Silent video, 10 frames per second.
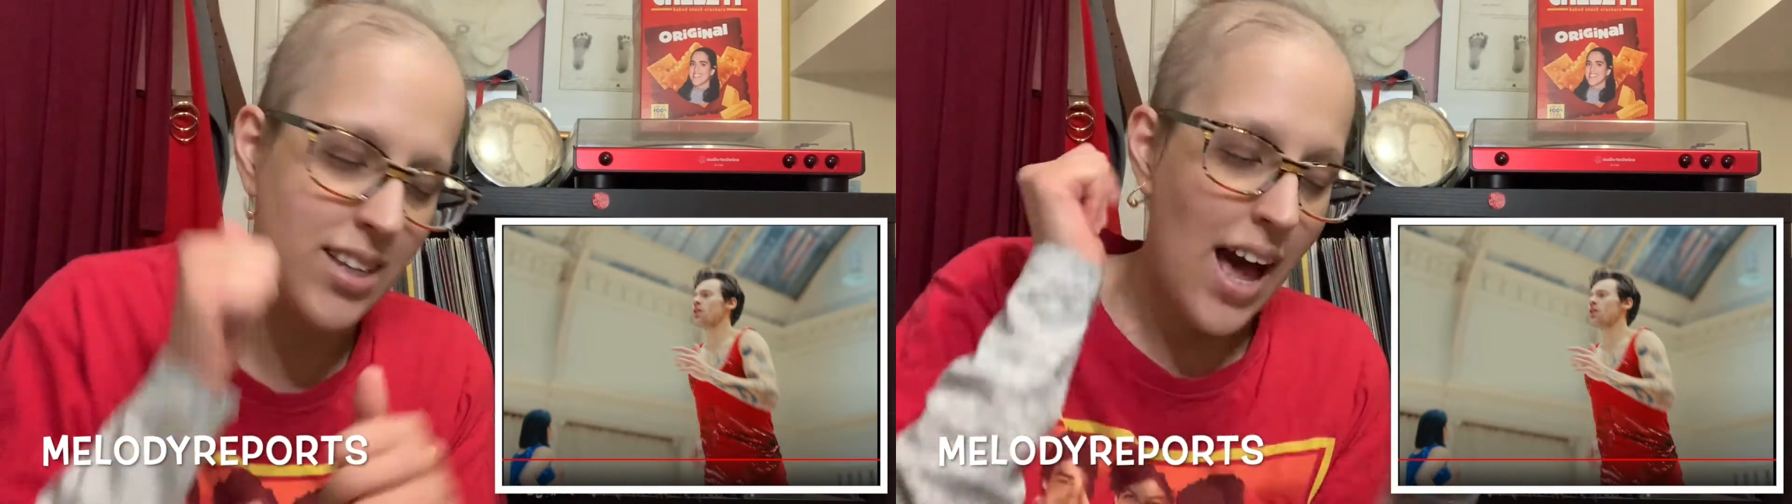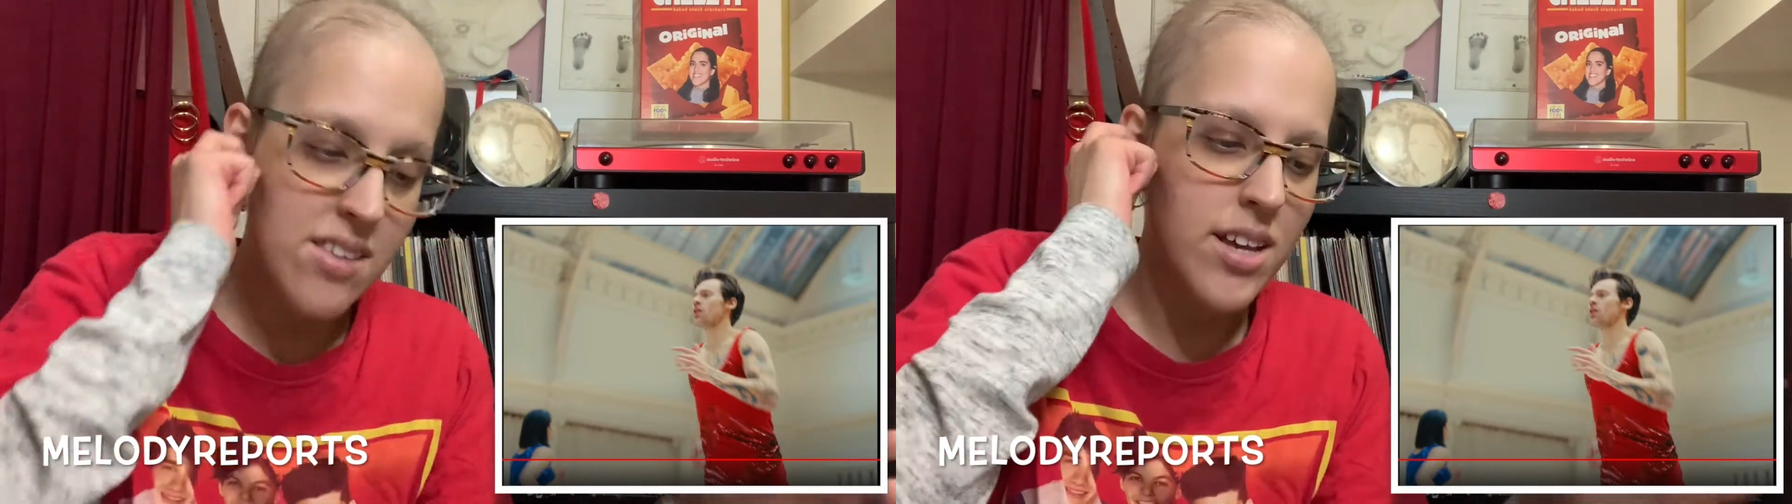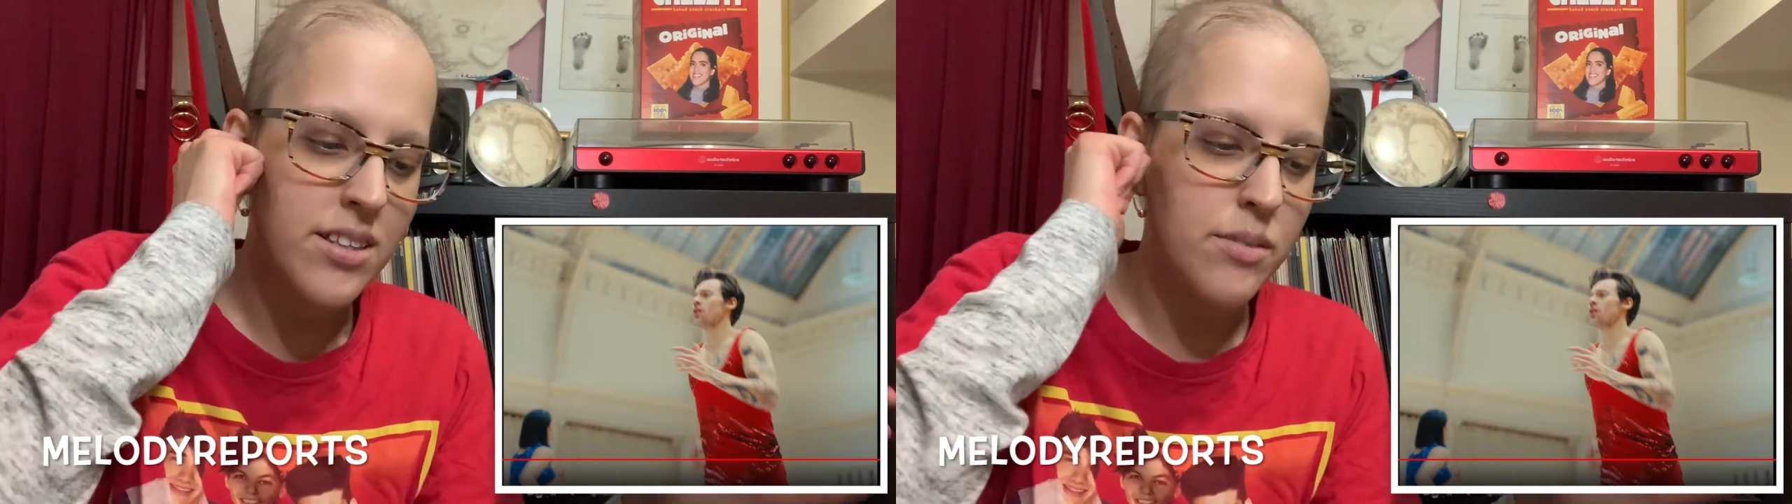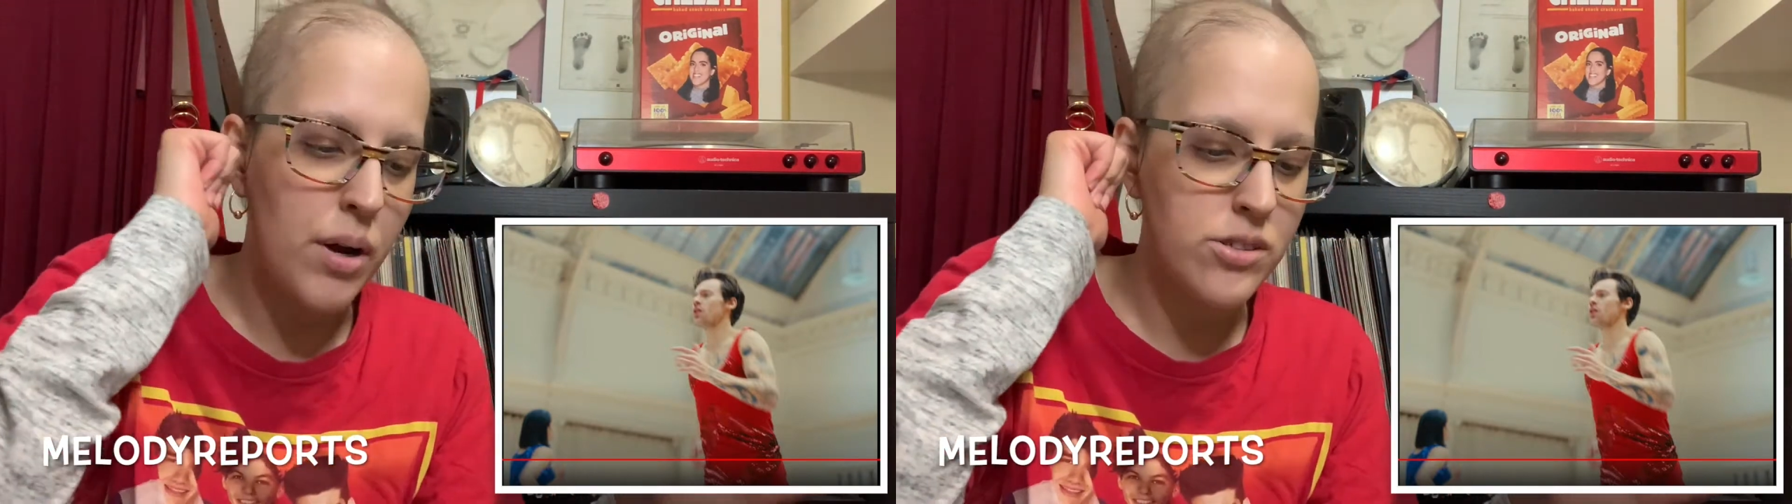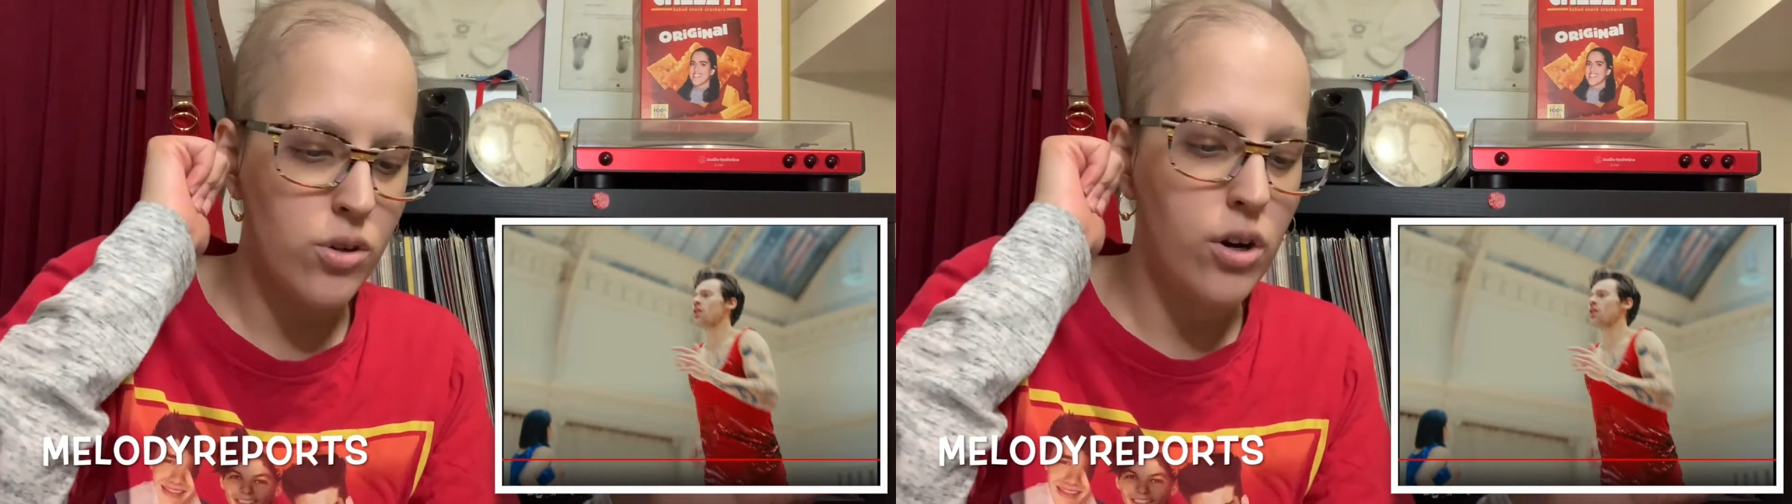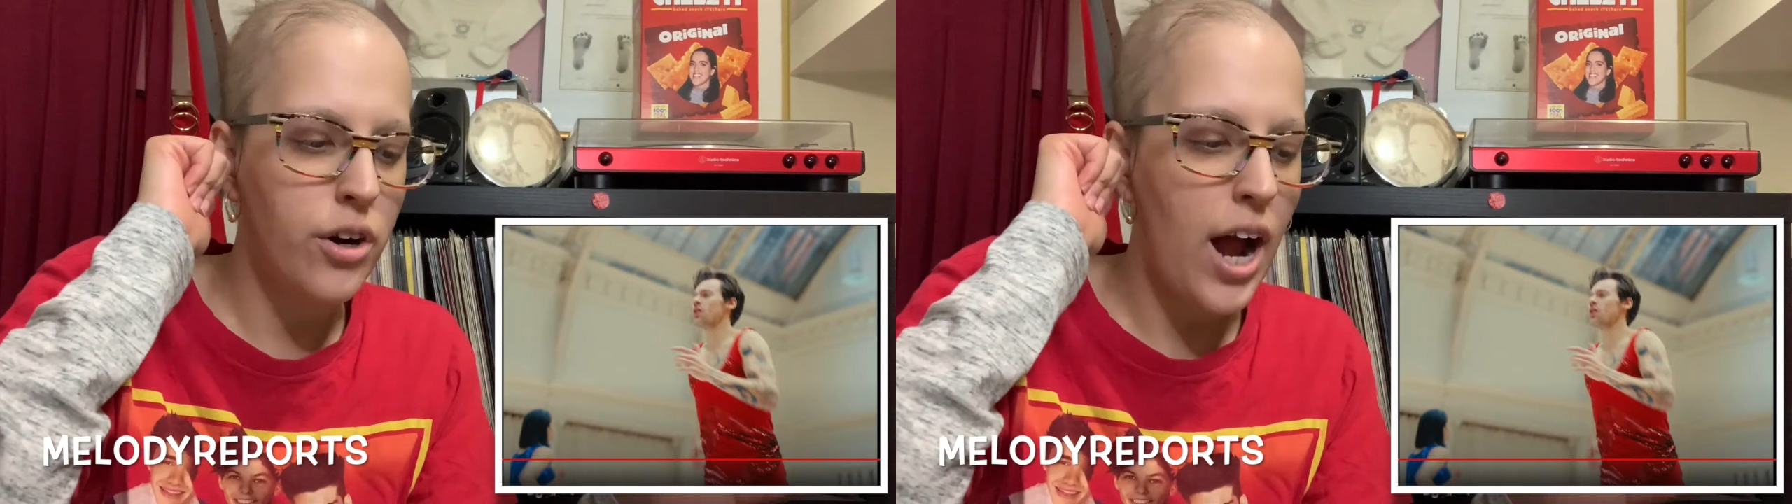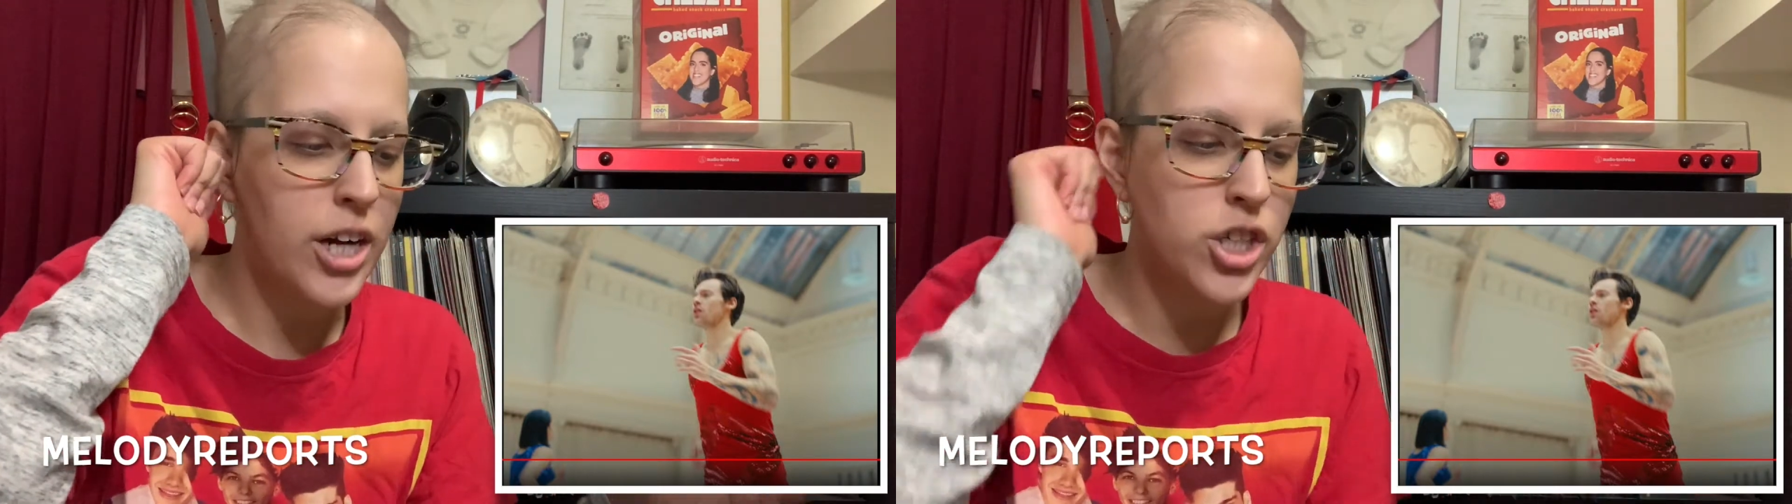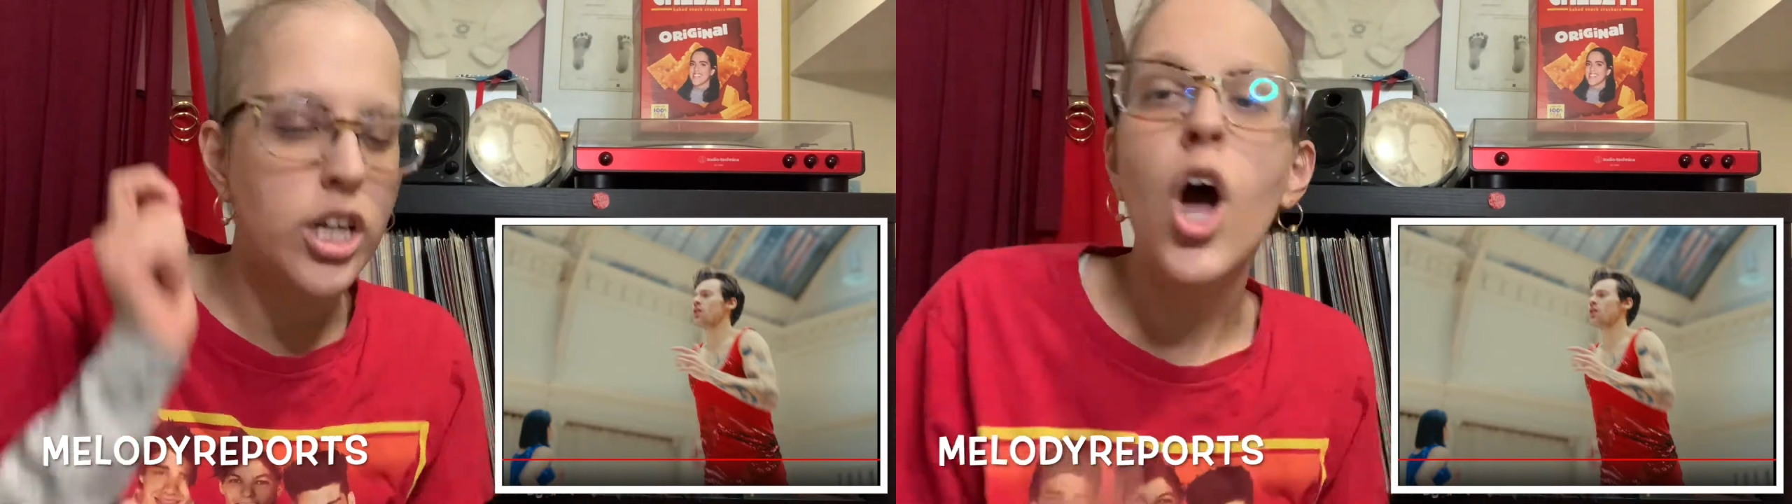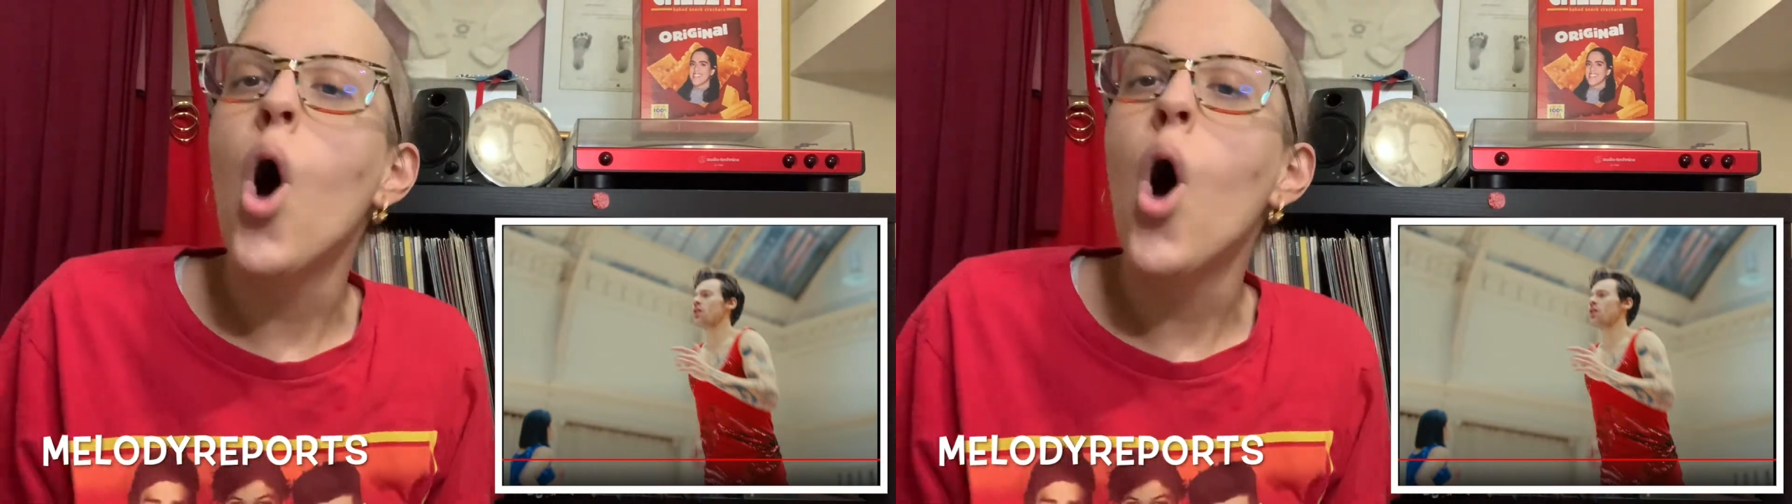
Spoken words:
as I did in my song reaction.